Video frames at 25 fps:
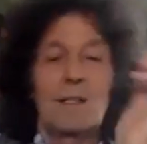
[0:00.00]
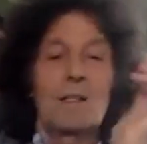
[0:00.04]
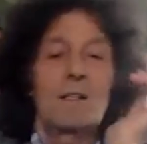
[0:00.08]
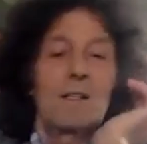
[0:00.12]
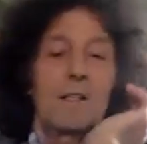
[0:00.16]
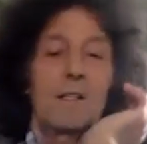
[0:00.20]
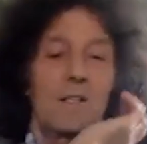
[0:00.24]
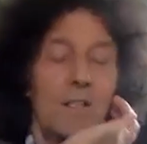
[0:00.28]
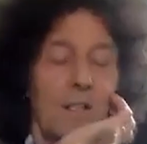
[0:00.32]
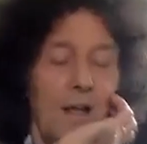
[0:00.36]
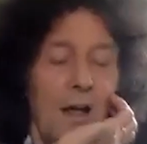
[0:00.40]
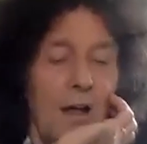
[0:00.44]

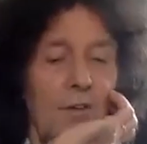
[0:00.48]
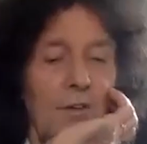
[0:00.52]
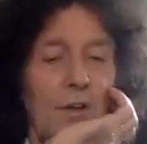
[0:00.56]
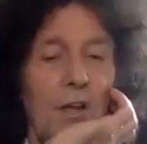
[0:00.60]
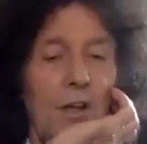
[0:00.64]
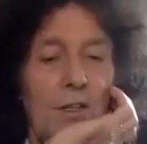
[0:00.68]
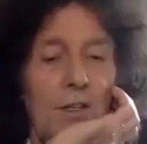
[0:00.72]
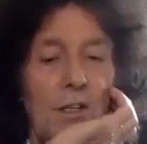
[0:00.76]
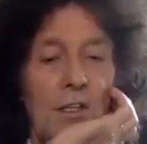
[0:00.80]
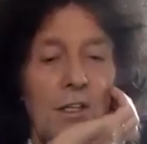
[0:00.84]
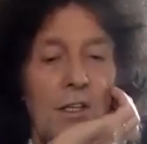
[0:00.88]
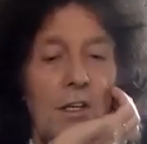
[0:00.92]
The sound
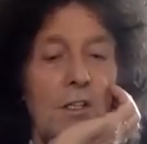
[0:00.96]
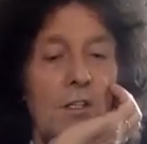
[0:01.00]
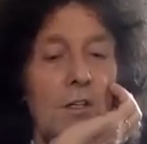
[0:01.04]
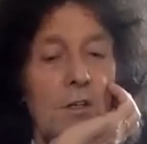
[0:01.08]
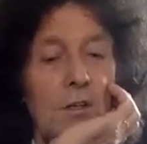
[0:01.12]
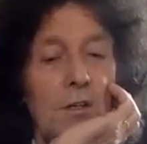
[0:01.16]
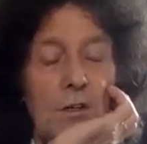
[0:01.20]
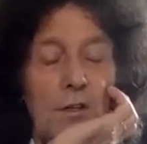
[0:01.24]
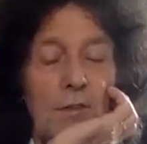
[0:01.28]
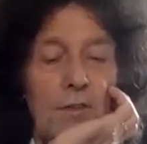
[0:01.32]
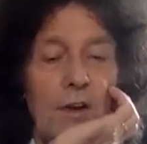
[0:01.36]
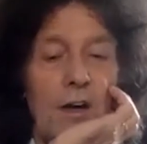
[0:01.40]
on the
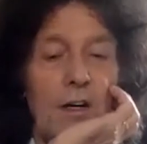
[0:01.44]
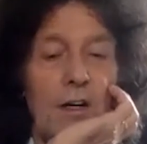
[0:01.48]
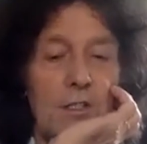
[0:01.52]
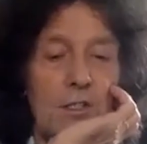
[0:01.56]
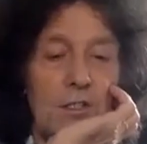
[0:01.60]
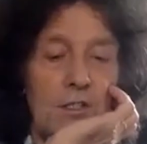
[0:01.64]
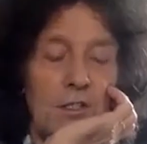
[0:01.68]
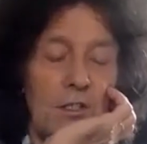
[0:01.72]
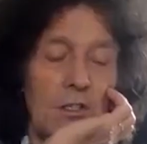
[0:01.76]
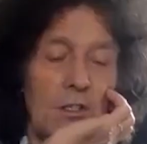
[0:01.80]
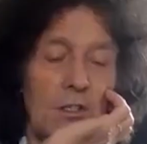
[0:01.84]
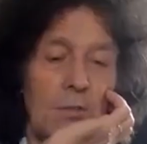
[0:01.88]
digital
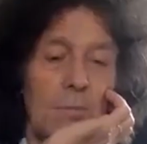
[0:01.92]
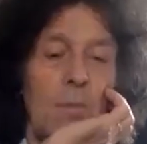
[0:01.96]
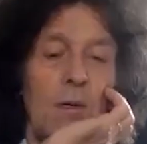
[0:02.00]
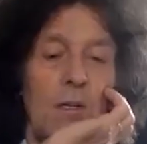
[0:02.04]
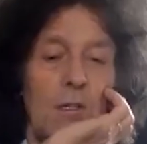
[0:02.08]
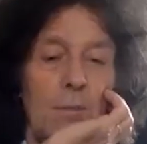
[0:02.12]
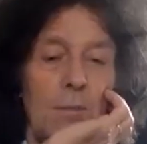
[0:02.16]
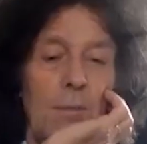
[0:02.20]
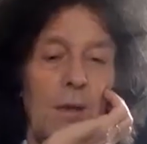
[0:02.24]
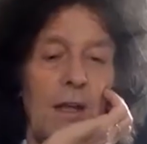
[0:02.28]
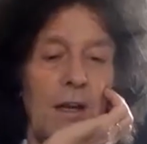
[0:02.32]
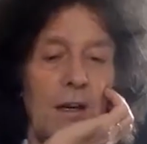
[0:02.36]
devices is
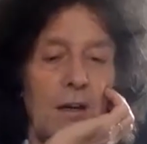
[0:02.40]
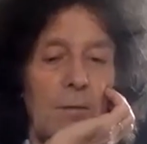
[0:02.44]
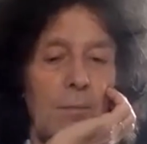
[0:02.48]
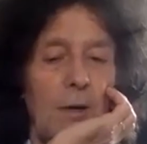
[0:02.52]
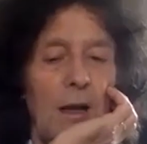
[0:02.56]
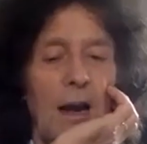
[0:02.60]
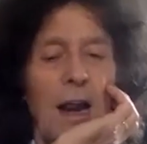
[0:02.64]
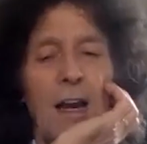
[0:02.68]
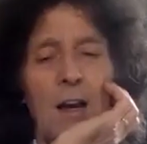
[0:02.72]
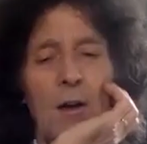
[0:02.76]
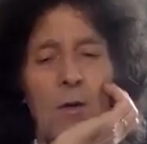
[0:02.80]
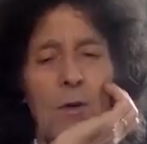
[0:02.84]
much better,
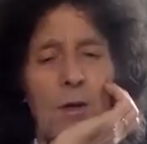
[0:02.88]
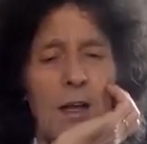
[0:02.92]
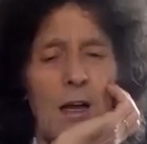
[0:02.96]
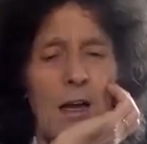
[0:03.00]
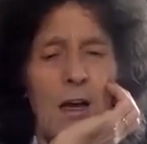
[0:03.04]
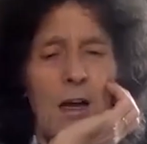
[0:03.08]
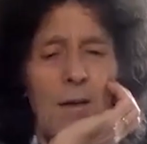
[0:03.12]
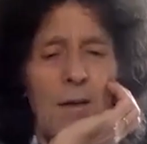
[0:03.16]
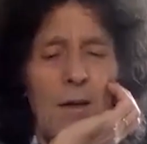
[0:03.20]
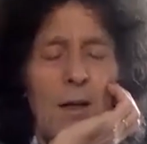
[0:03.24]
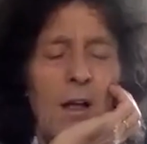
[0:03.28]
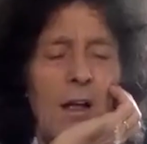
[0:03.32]
but I don't
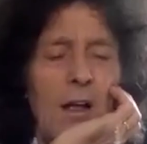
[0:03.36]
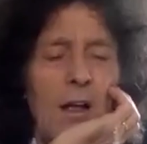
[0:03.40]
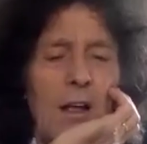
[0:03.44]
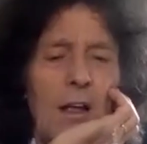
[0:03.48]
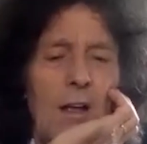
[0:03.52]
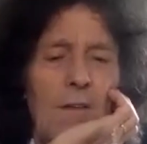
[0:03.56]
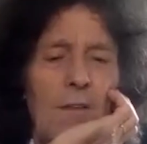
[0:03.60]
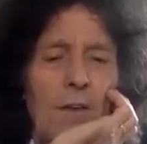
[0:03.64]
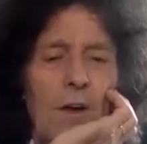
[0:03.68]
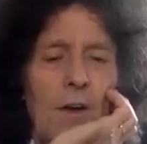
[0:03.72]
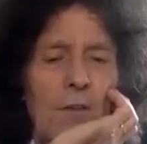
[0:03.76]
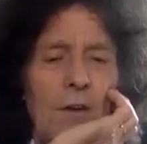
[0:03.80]
care.
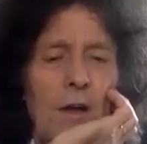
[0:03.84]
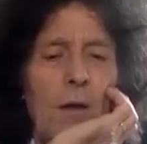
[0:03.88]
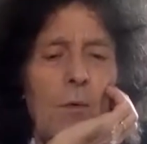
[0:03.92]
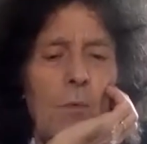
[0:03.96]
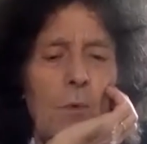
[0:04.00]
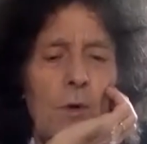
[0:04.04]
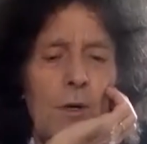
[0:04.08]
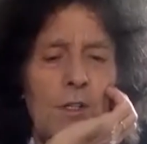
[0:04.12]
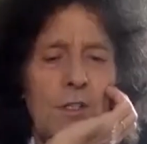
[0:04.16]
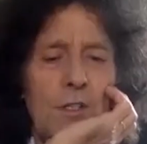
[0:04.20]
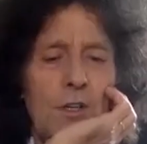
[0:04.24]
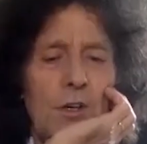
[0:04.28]
If I write
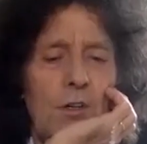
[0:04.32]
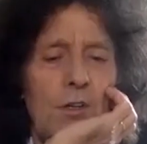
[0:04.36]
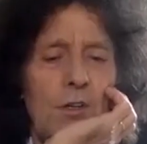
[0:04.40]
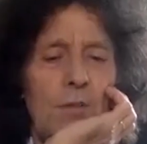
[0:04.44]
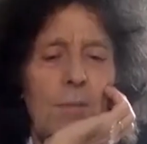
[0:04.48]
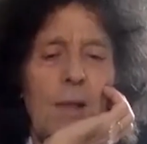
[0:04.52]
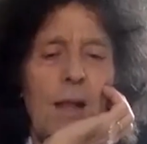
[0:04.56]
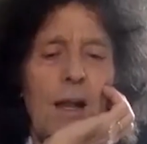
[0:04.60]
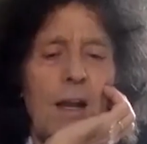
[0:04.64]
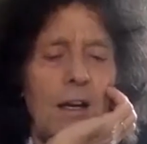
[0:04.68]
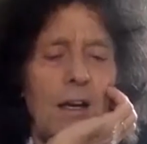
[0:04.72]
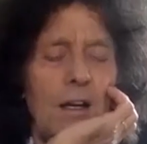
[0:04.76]
what is a good
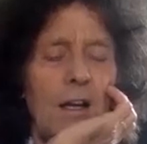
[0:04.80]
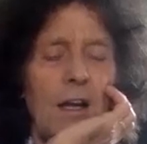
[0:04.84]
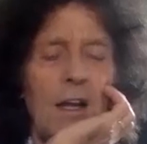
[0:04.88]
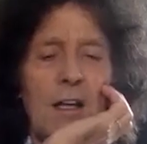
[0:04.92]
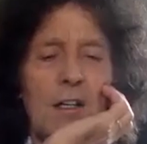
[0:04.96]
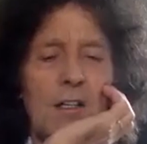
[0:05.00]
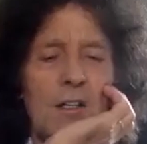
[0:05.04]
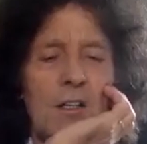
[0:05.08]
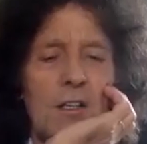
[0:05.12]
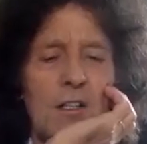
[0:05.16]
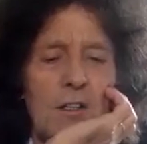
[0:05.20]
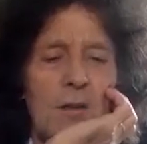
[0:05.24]
melody,
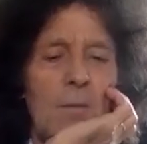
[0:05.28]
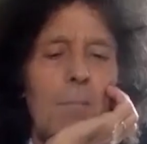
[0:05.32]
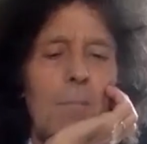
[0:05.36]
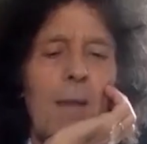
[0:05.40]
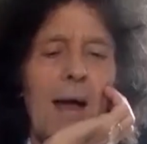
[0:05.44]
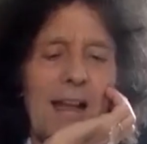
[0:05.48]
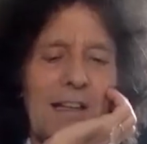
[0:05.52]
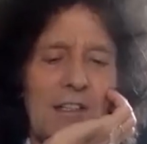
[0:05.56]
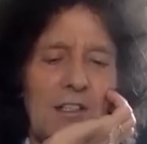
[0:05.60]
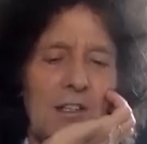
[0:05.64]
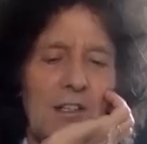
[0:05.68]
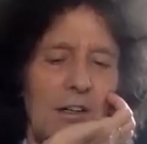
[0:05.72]
it doesn't
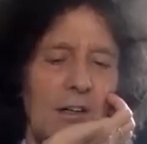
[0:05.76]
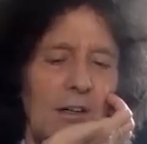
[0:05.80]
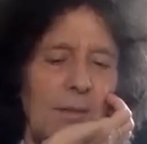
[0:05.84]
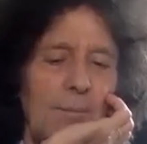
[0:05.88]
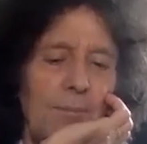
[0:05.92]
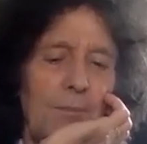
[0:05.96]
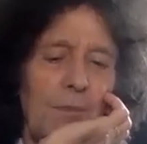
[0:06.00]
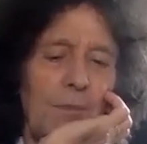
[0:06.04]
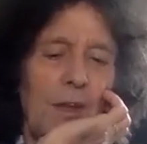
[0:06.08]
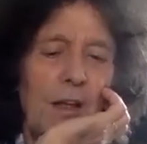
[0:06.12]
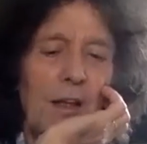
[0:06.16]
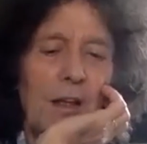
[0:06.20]
matter
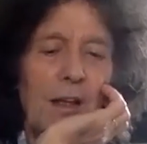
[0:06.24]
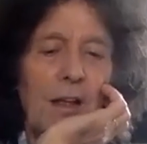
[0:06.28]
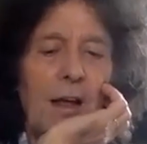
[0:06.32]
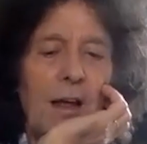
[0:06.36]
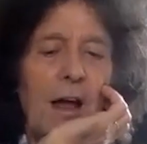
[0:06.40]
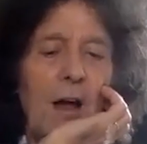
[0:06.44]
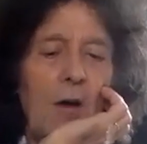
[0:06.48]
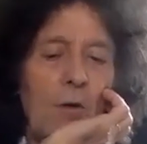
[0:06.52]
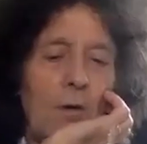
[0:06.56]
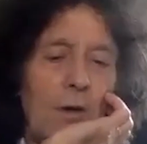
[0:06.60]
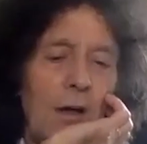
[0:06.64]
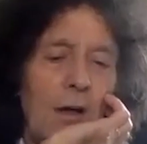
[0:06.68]

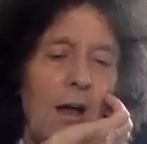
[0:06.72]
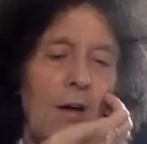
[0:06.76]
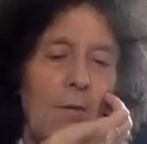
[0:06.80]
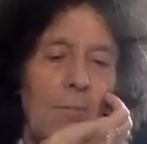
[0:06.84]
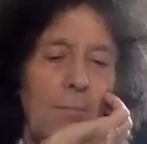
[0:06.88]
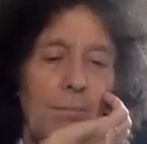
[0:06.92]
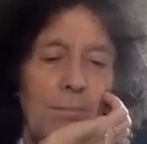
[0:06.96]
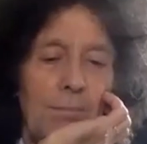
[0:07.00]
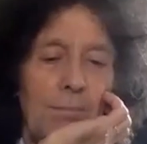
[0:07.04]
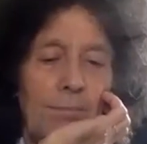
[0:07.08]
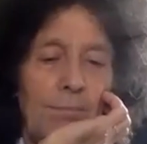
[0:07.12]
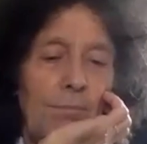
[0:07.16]
how, how
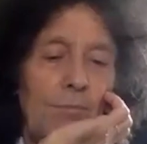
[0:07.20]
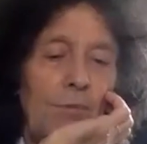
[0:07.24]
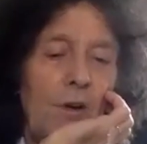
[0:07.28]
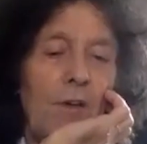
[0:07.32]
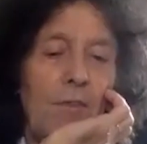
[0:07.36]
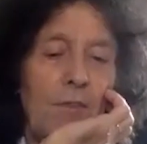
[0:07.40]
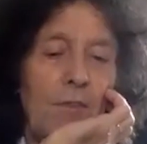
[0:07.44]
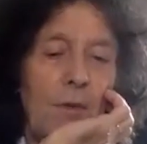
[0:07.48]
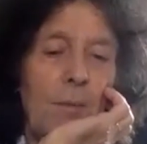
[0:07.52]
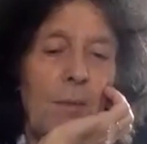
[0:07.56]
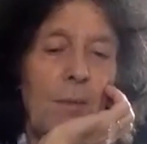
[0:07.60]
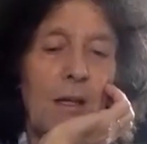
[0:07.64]

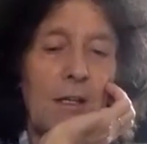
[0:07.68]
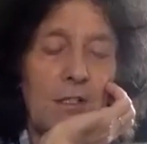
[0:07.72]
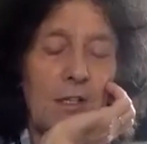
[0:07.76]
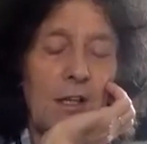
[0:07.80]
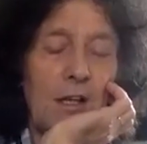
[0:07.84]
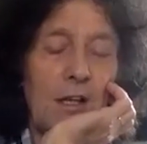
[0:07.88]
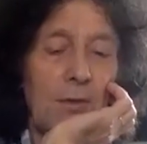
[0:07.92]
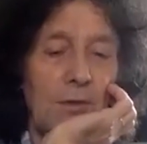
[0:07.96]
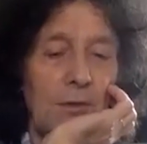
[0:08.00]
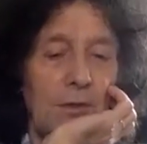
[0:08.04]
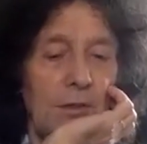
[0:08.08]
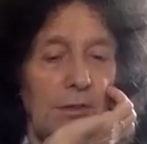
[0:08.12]
rough it may
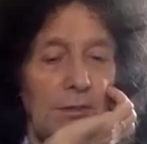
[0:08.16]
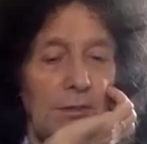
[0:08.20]
sound.